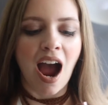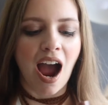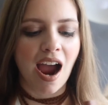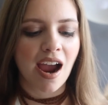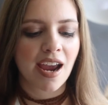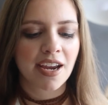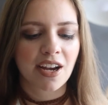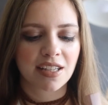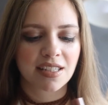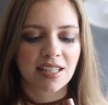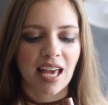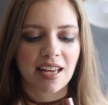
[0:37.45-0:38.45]
I
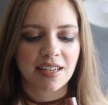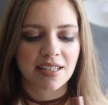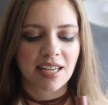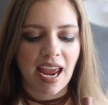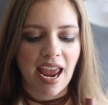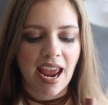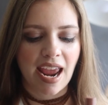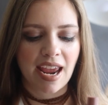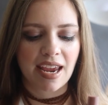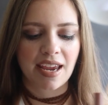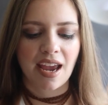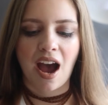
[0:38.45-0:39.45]
got sent
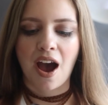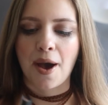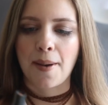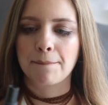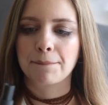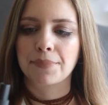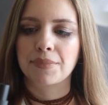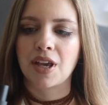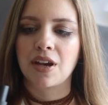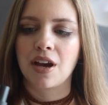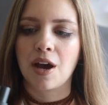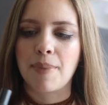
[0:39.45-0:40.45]
a, um,
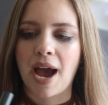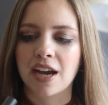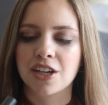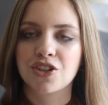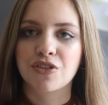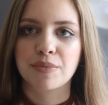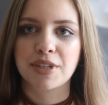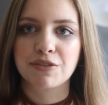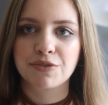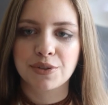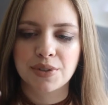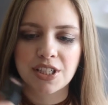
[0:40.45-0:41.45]
a package from
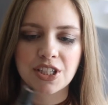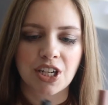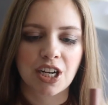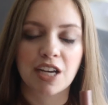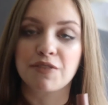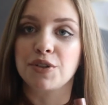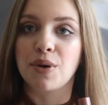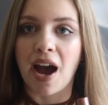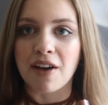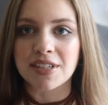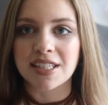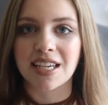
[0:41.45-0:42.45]
Influenster. If you
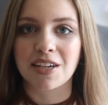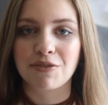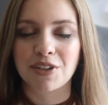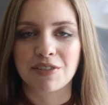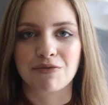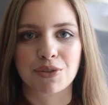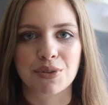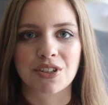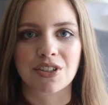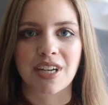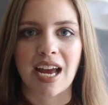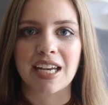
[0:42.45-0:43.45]
haven't signed up for
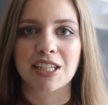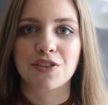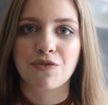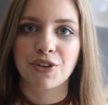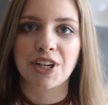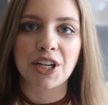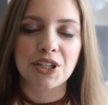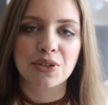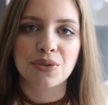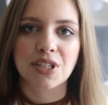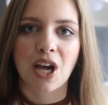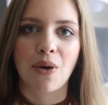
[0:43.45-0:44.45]
Influenster yet, it's free to
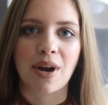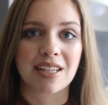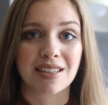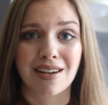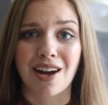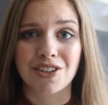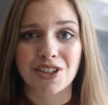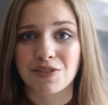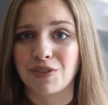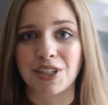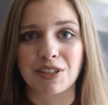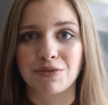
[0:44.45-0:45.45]
do so, and it's not
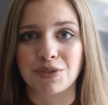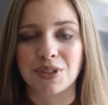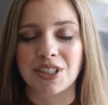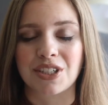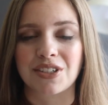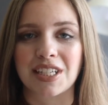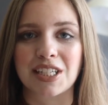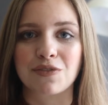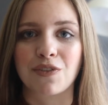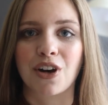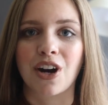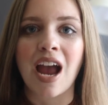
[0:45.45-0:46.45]
just for influencers,
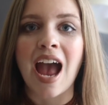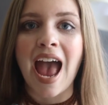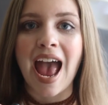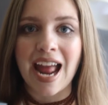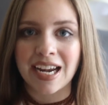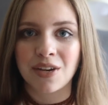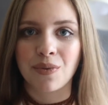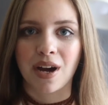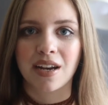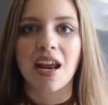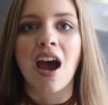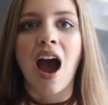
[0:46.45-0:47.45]
it's for
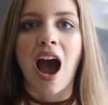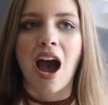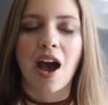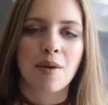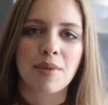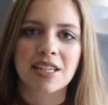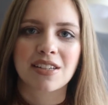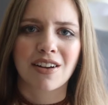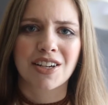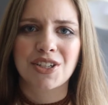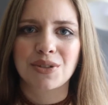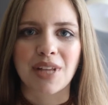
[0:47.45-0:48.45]
anyone. Um, as
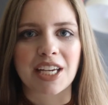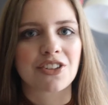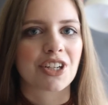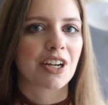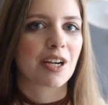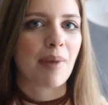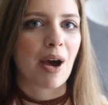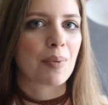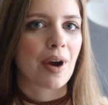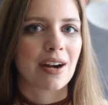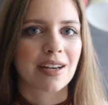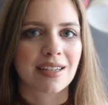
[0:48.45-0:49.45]
long as you like sharing
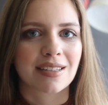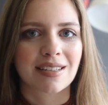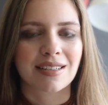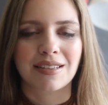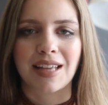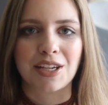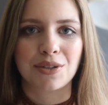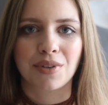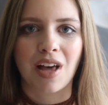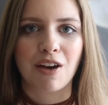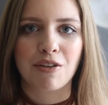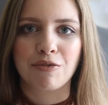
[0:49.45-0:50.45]
about products that you
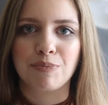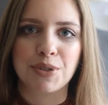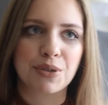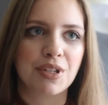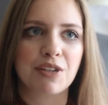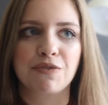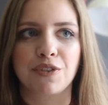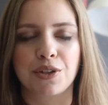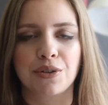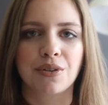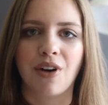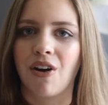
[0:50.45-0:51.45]
love, beauty,
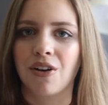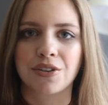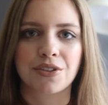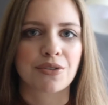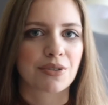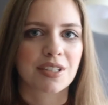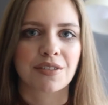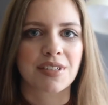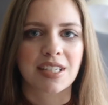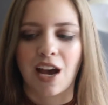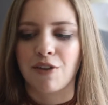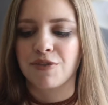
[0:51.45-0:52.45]
food, all sorts of
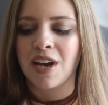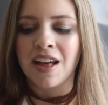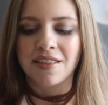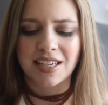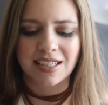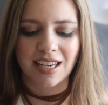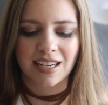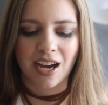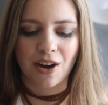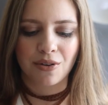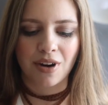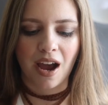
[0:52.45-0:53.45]
stuff, they send
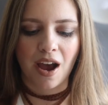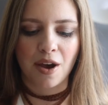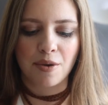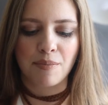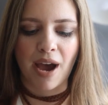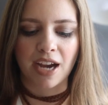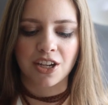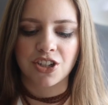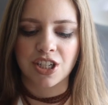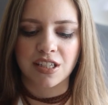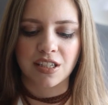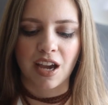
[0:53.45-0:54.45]
out um,
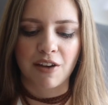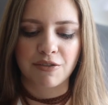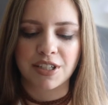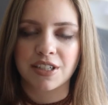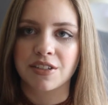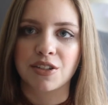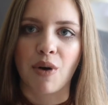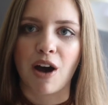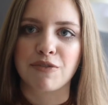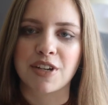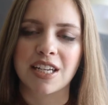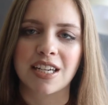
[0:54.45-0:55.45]
packages every so
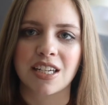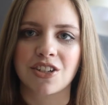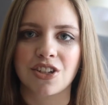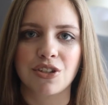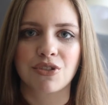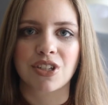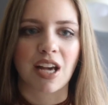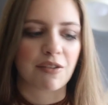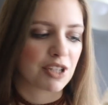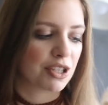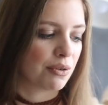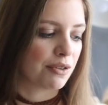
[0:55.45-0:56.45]
often, and it, you just
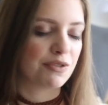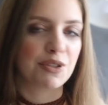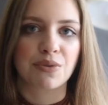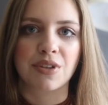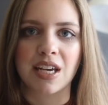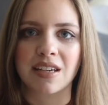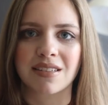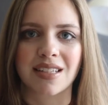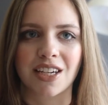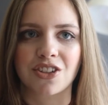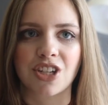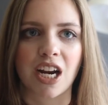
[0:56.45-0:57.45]
have to do a few things
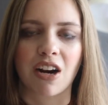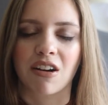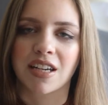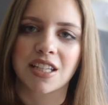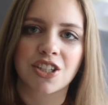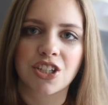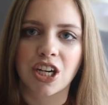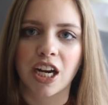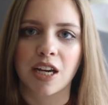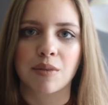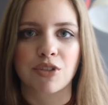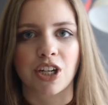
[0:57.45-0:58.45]
like share on
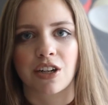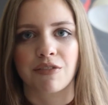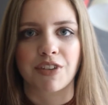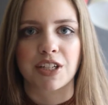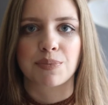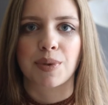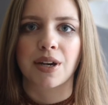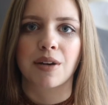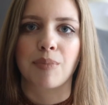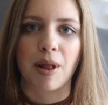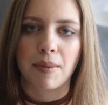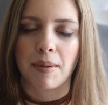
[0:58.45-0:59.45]
Instagram, share on
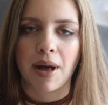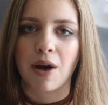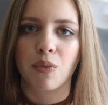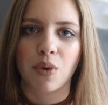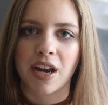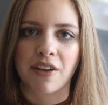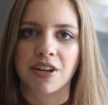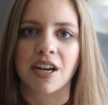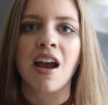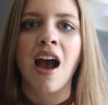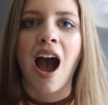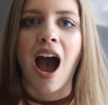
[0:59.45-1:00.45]
Facebook, blah, blah, blah, whatever.